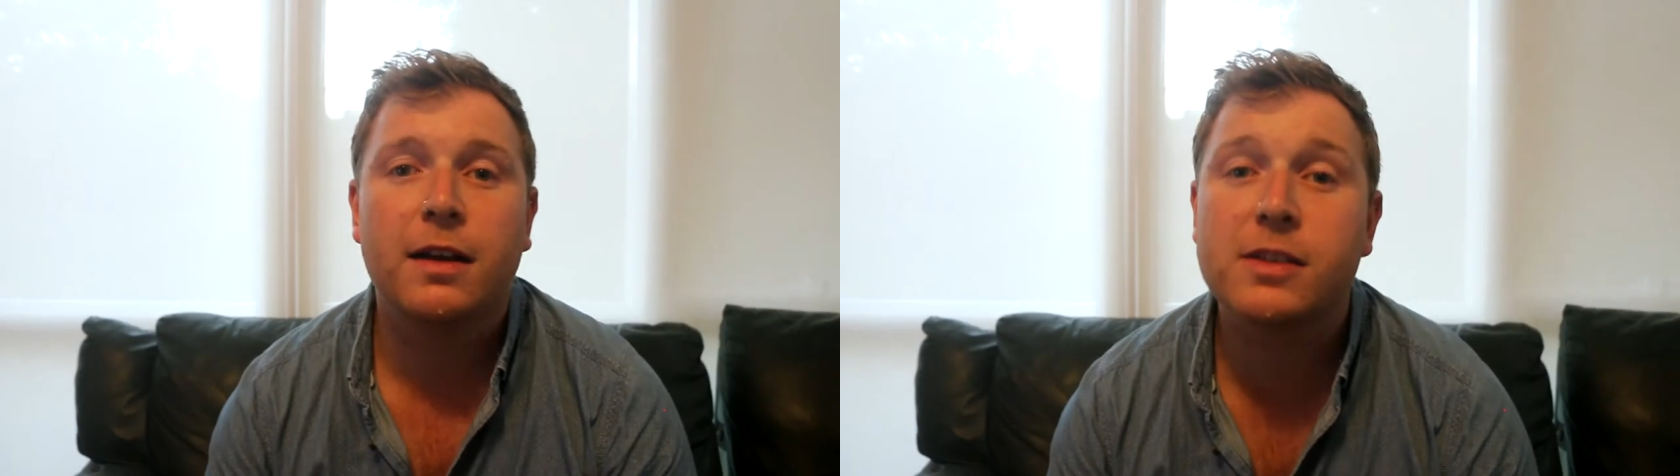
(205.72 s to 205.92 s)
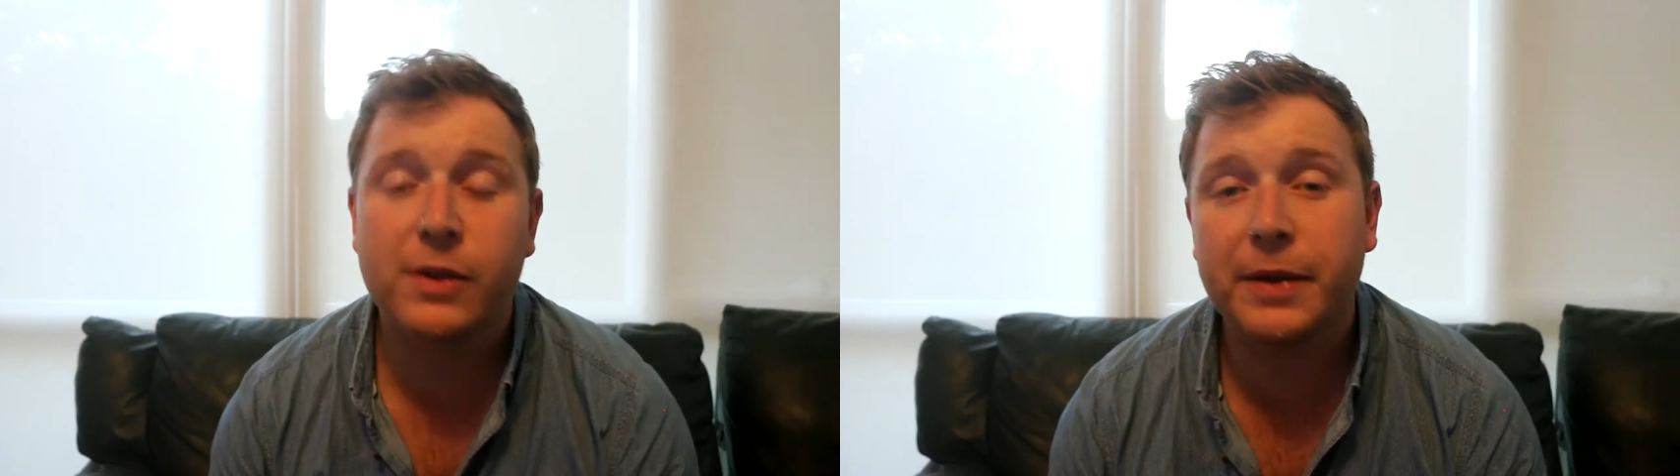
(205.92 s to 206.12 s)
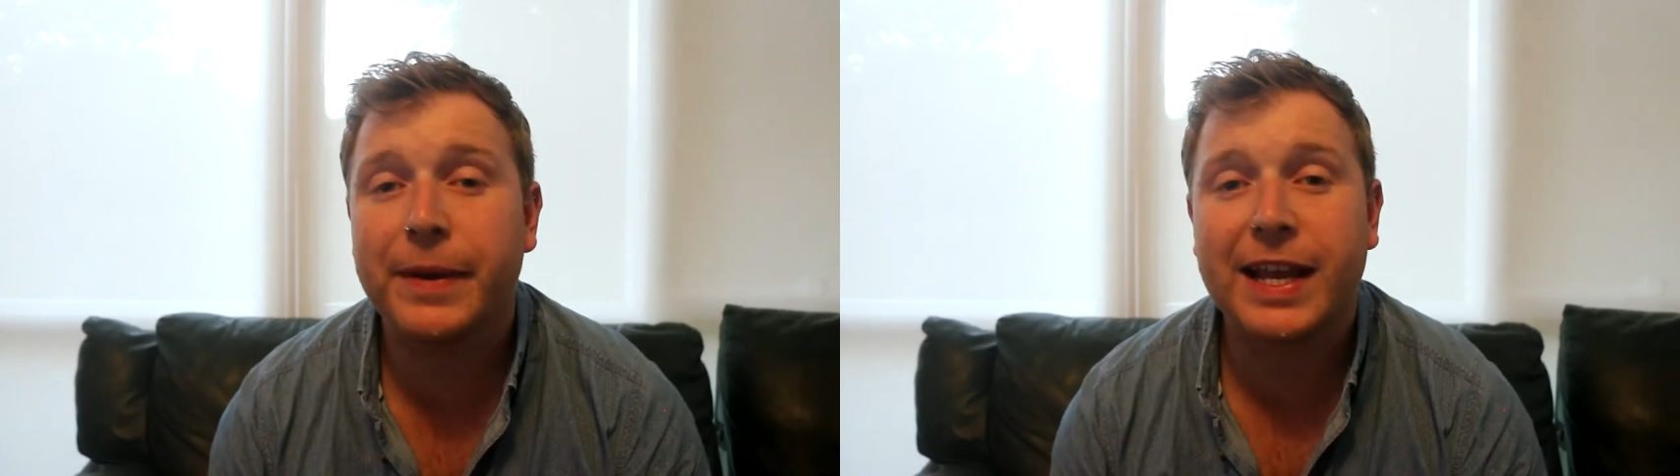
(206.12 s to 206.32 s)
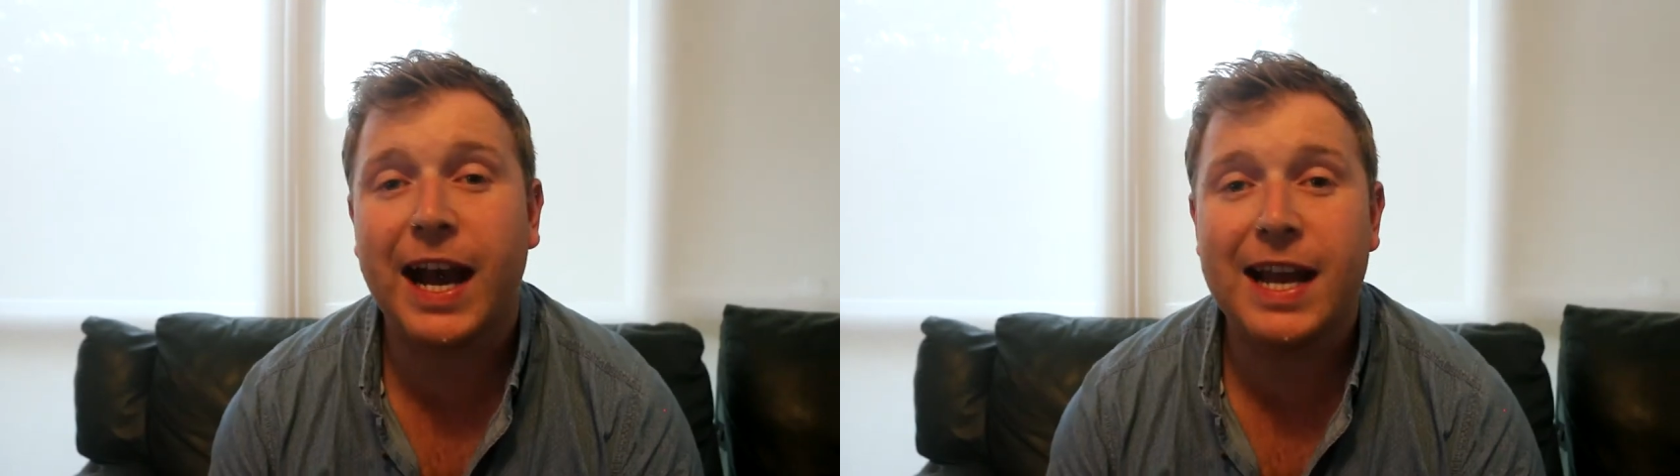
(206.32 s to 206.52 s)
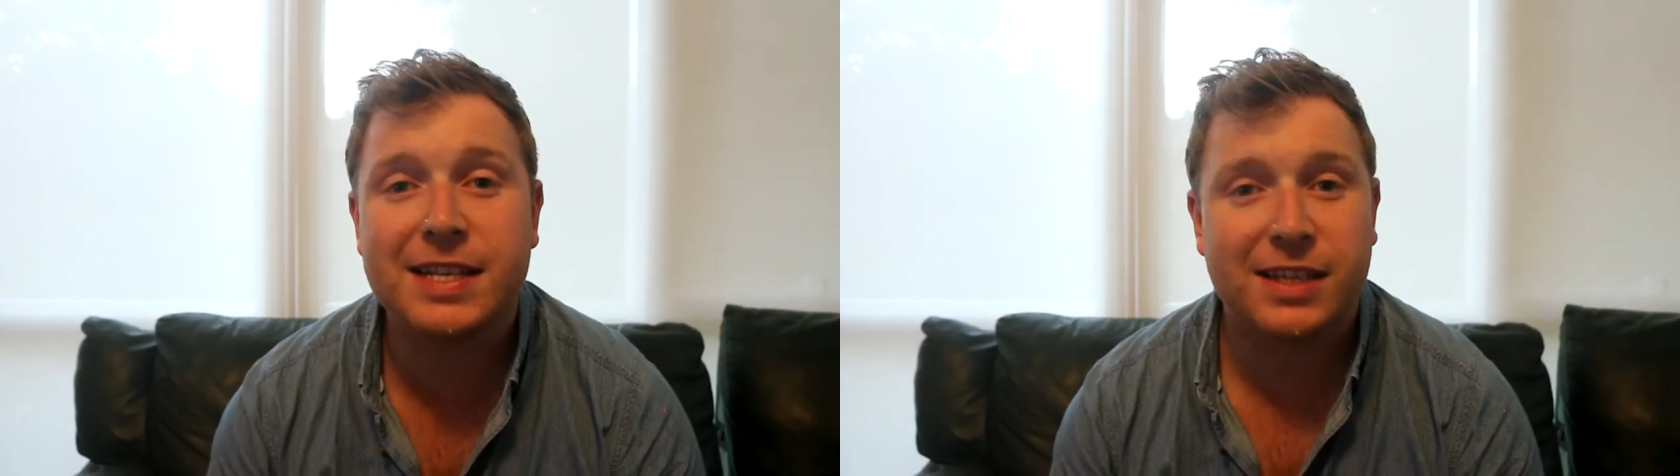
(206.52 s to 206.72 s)
So anyway
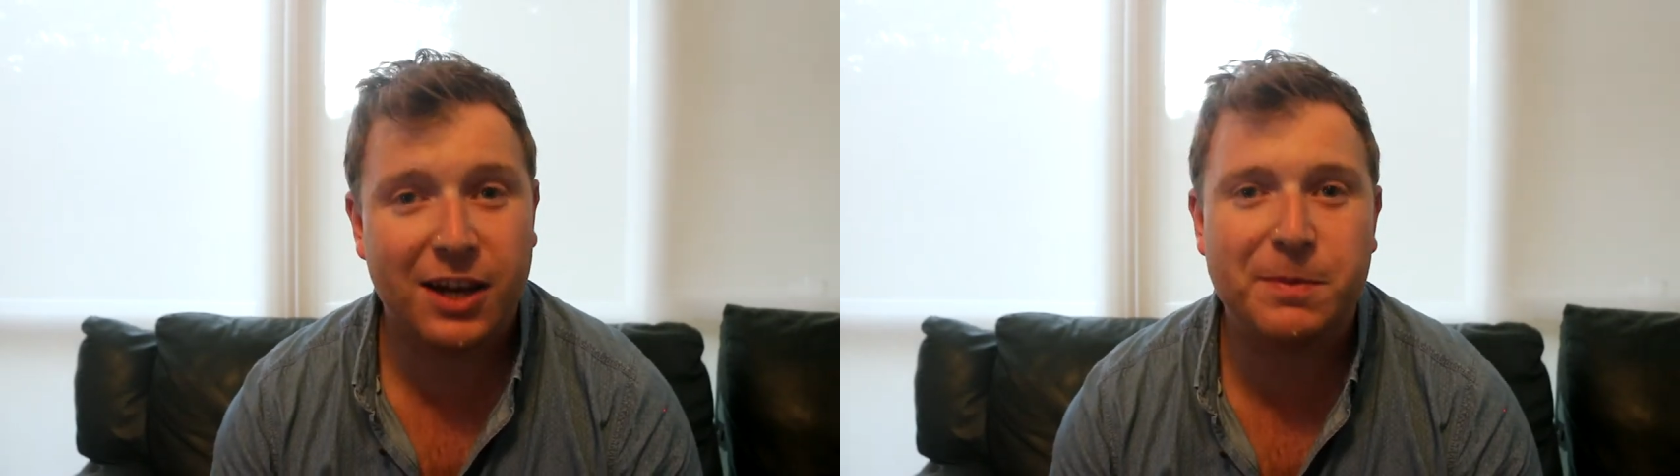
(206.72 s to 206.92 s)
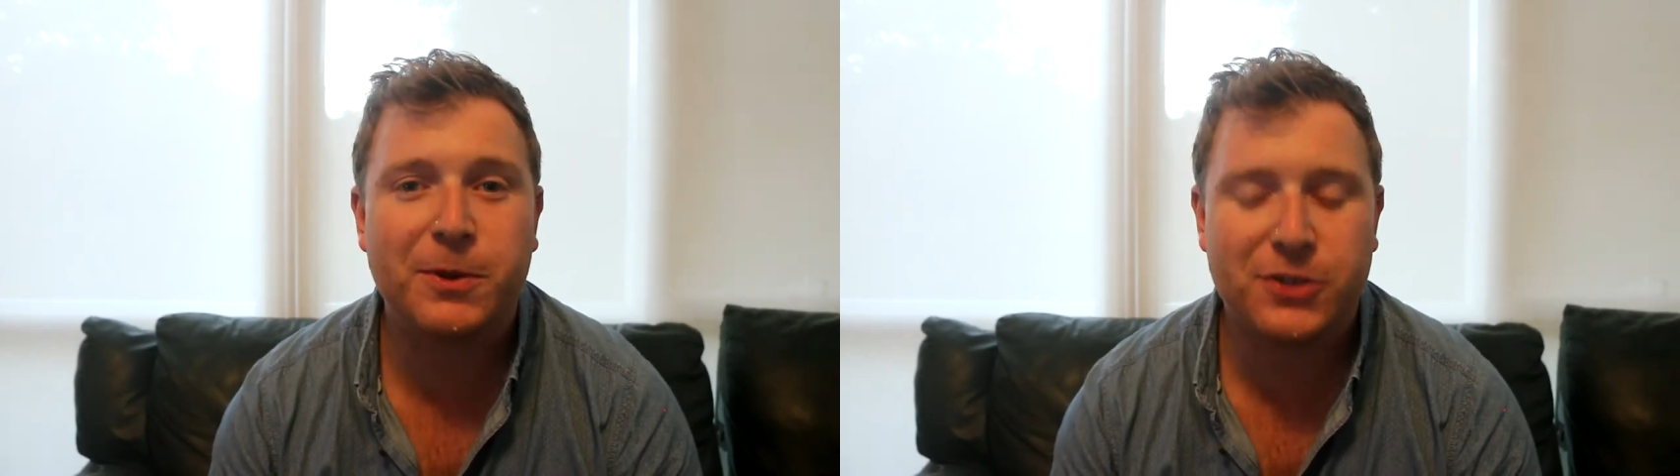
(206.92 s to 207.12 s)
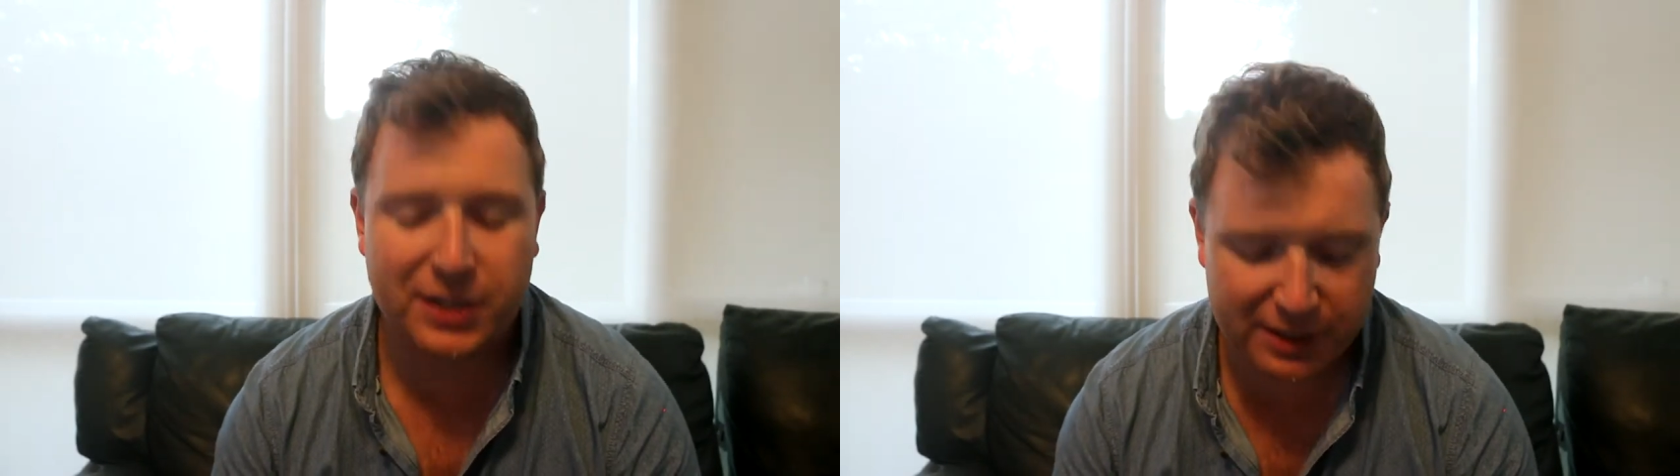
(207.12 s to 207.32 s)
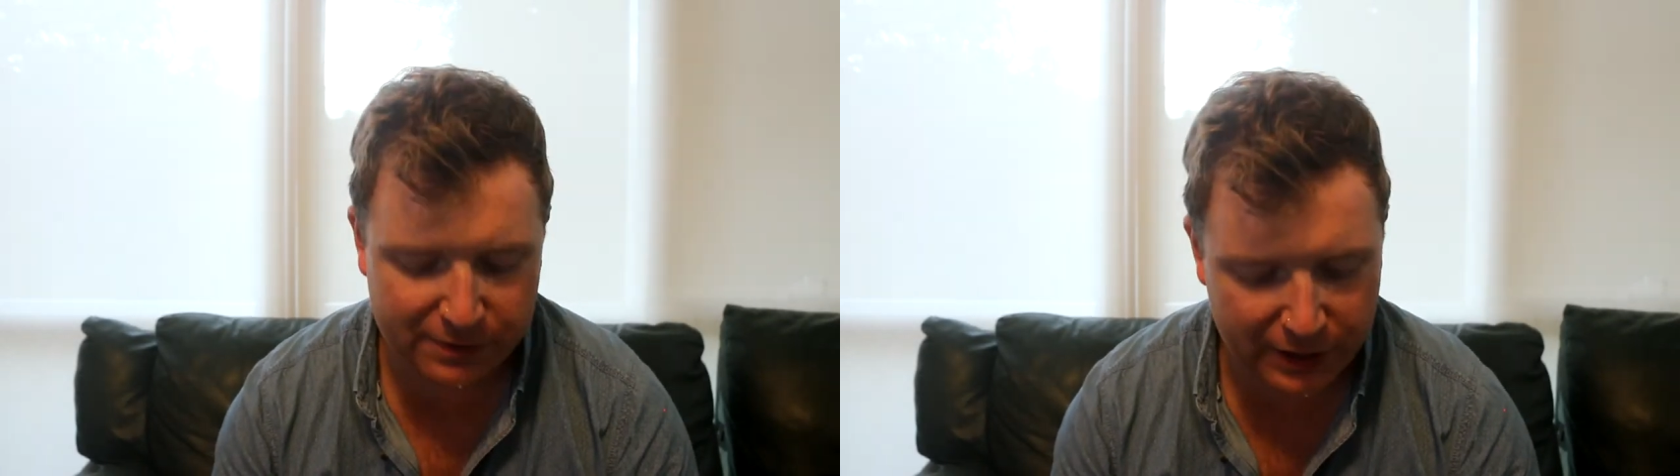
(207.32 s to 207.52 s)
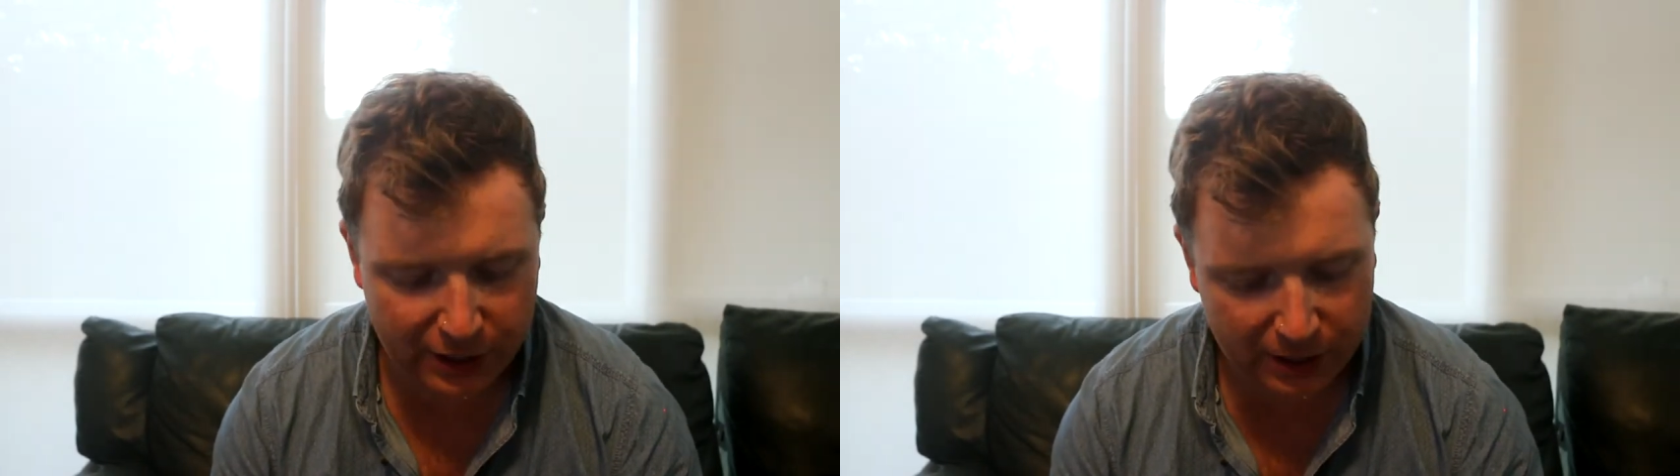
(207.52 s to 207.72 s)
guys, hope you enjoyed this
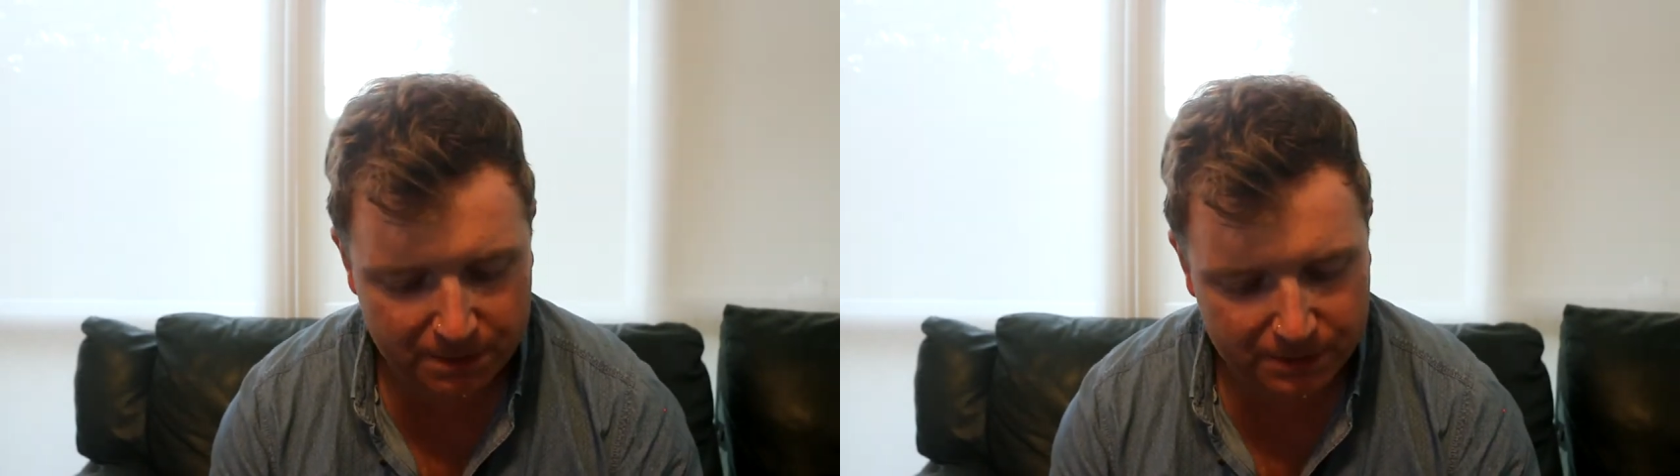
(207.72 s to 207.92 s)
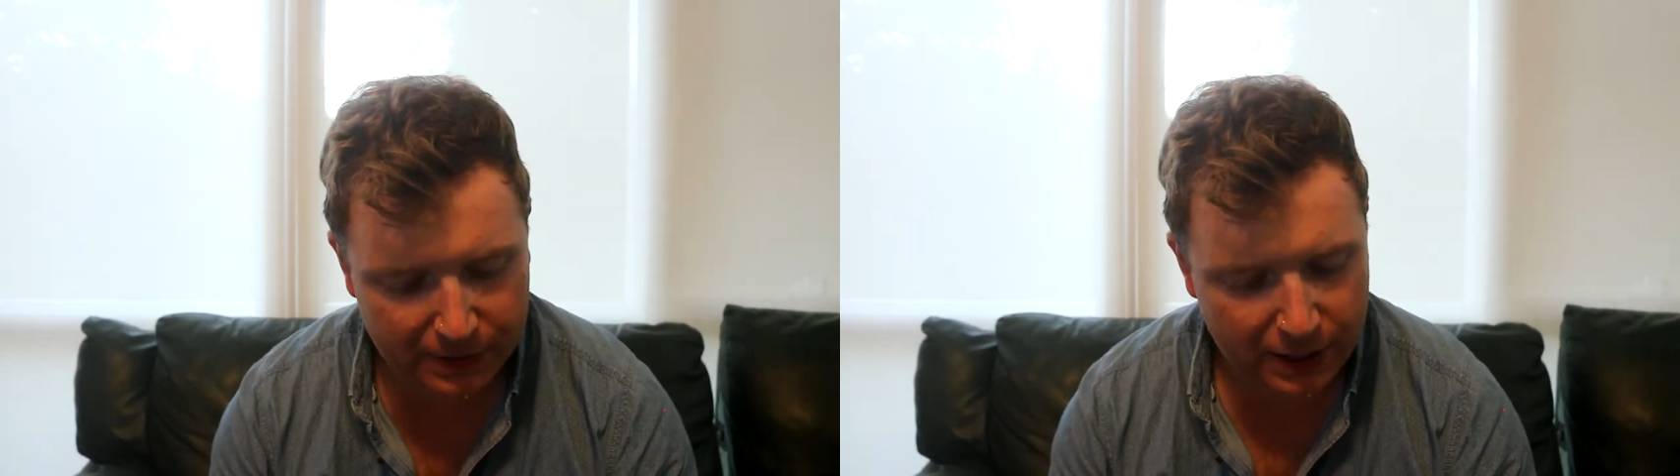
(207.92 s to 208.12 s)
video.